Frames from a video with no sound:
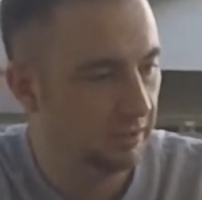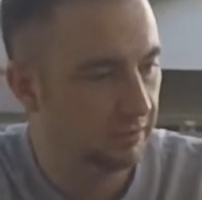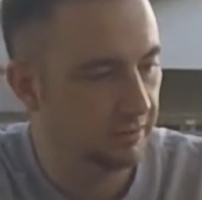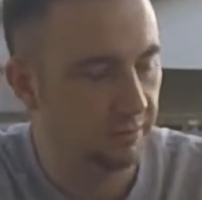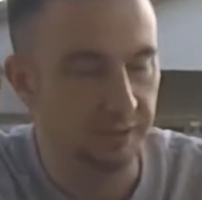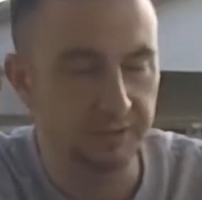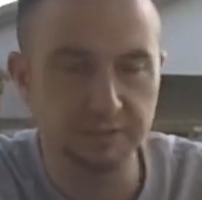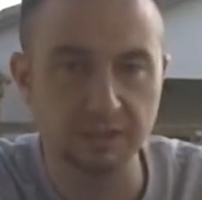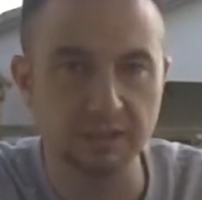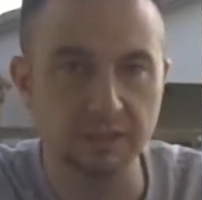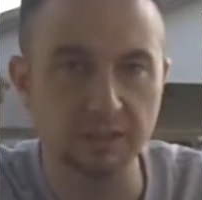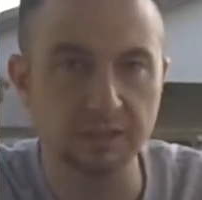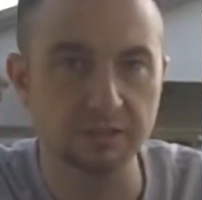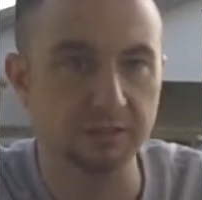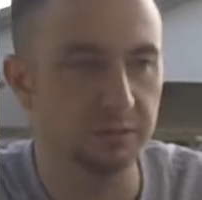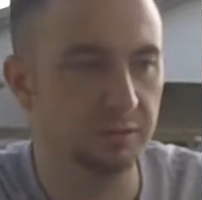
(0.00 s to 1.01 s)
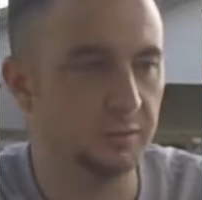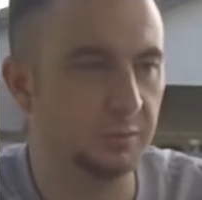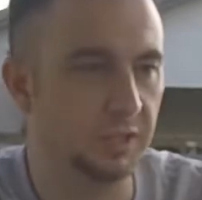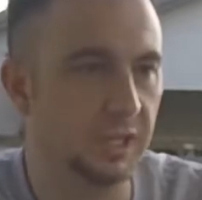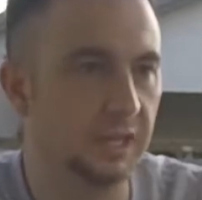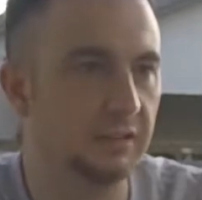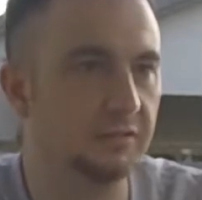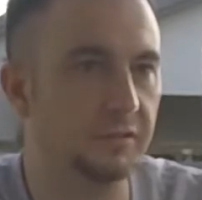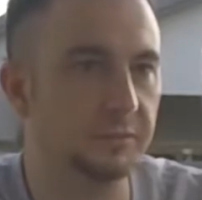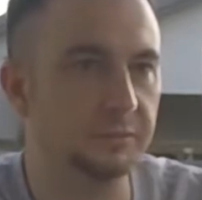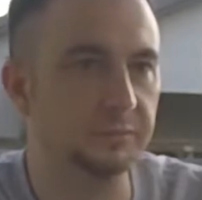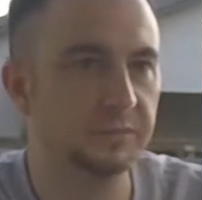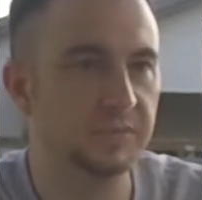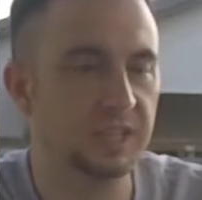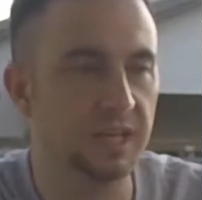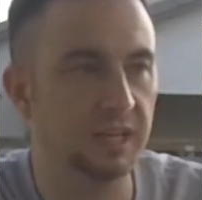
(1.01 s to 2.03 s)
So I sent it in to them to have them
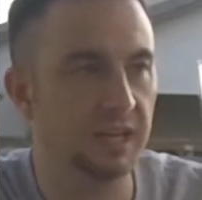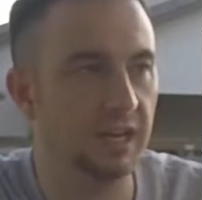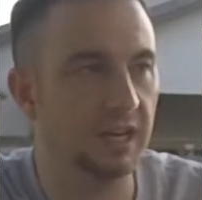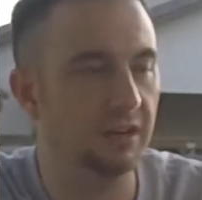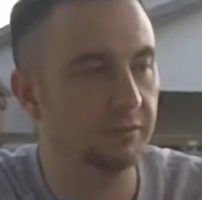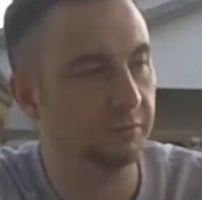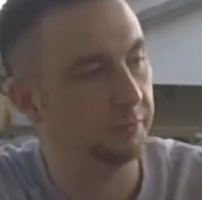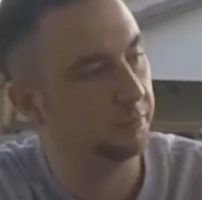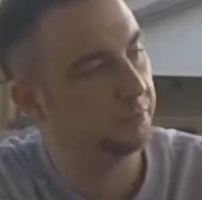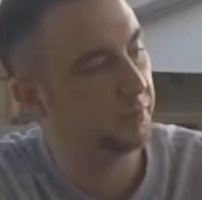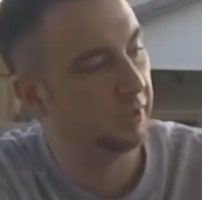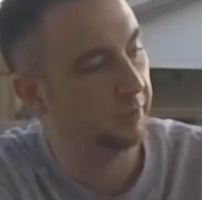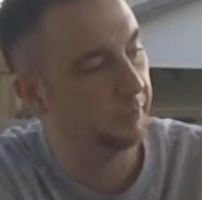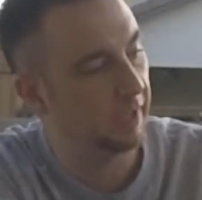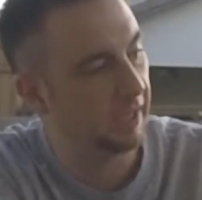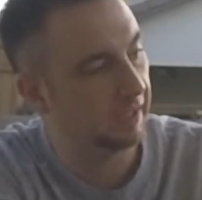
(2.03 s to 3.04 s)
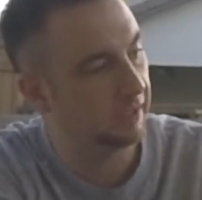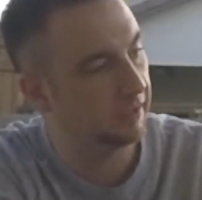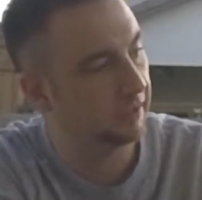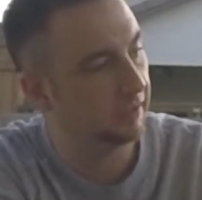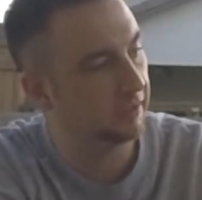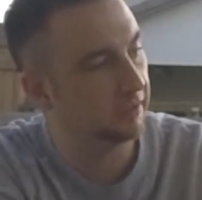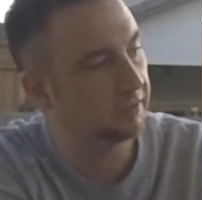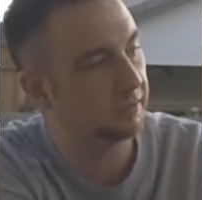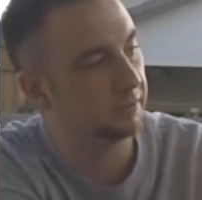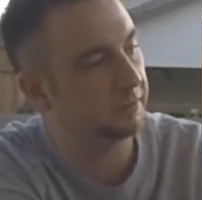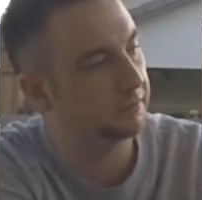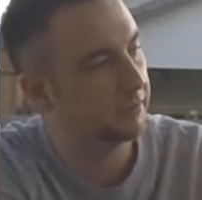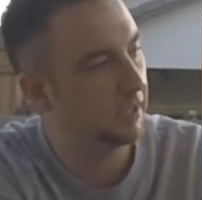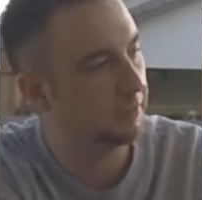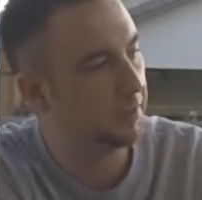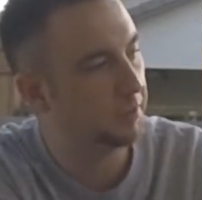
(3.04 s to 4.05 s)
take it out and put it back in there. So
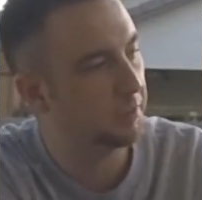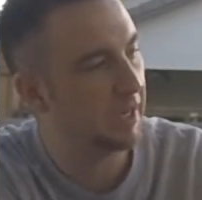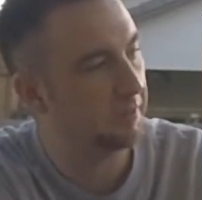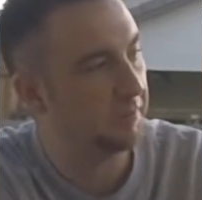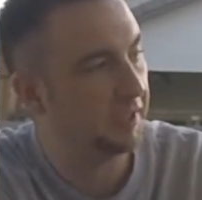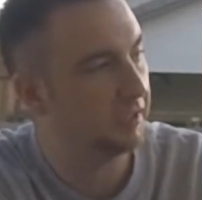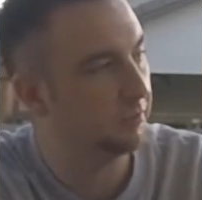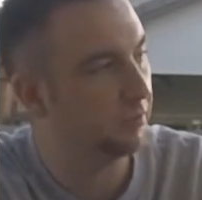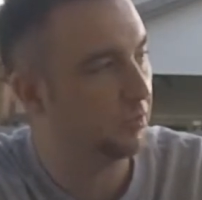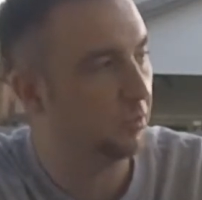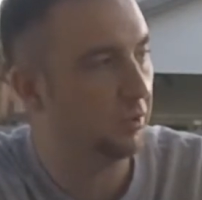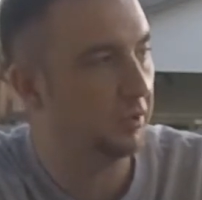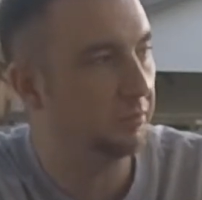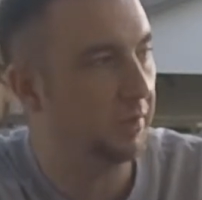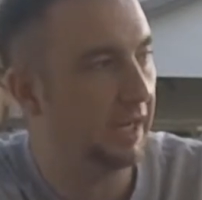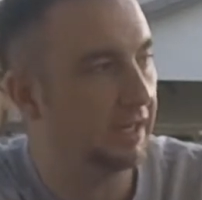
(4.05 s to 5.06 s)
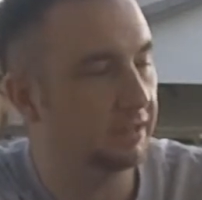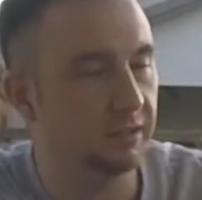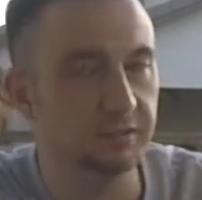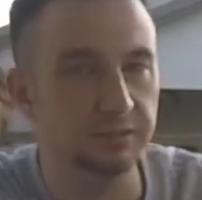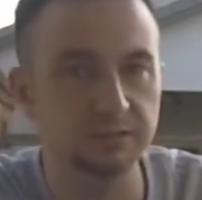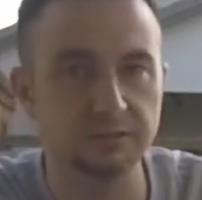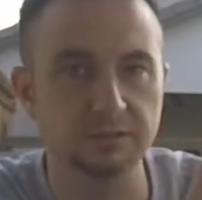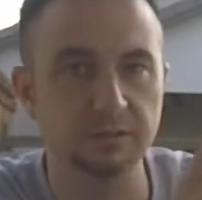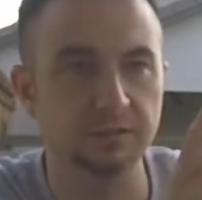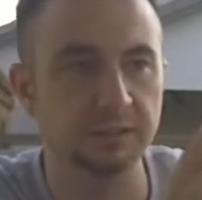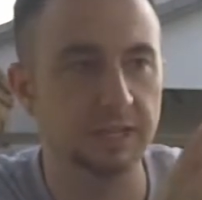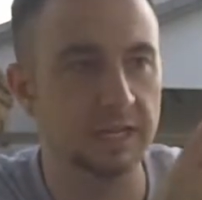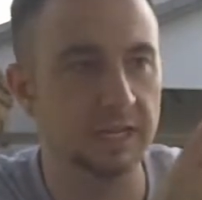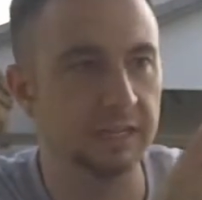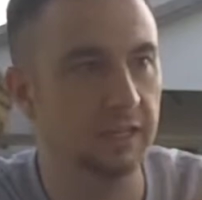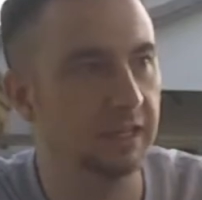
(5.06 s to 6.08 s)
got my Batman #1 back. It's still a
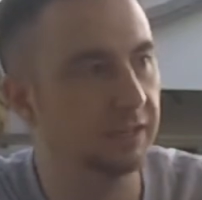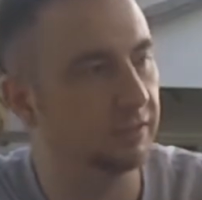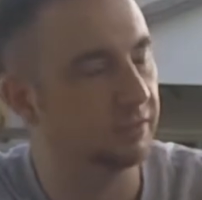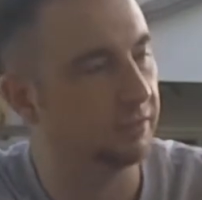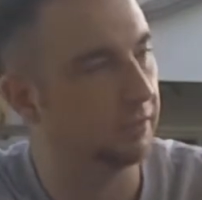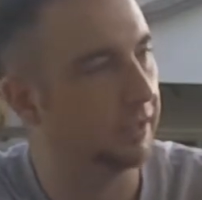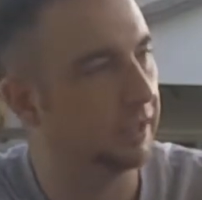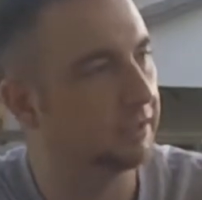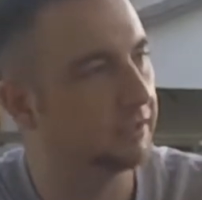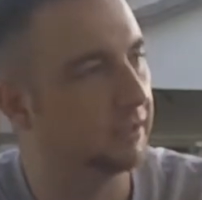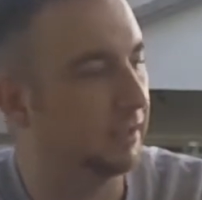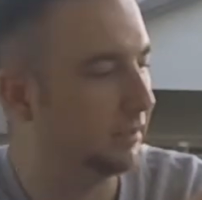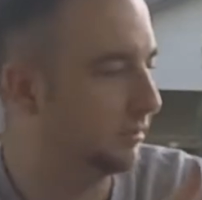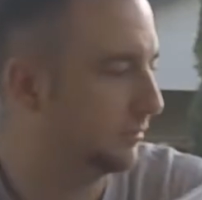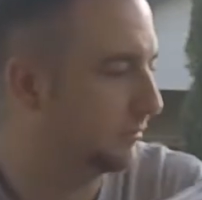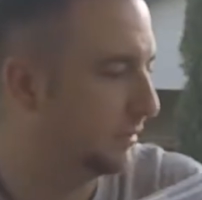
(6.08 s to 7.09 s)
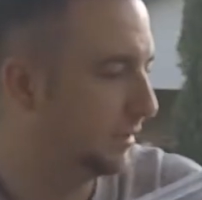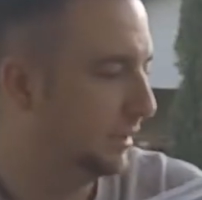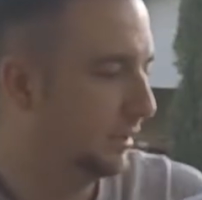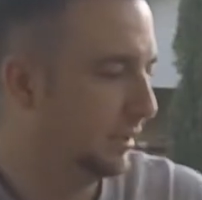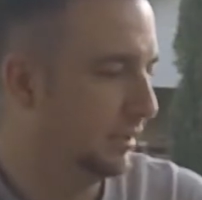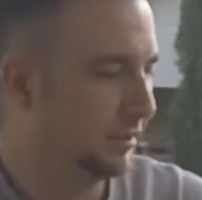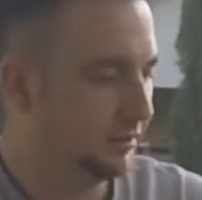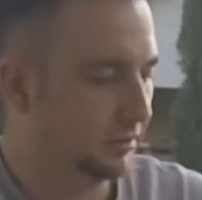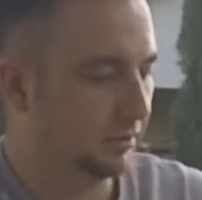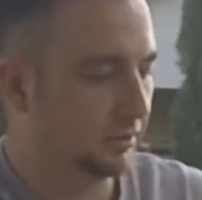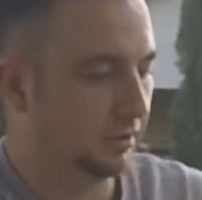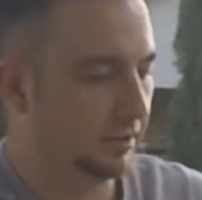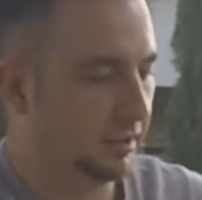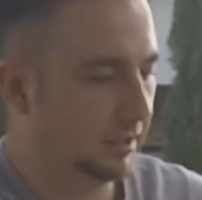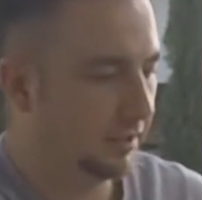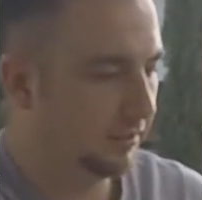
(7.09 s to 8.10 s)
9/8, so that's kind of a
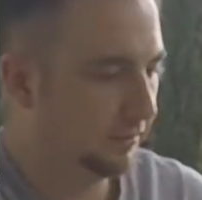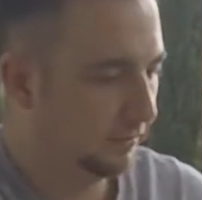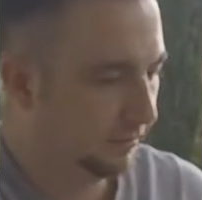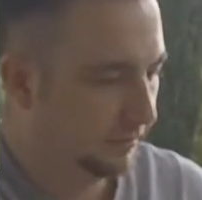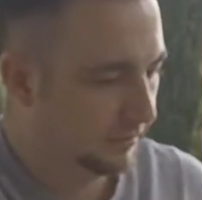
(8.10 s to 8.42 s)
good thing.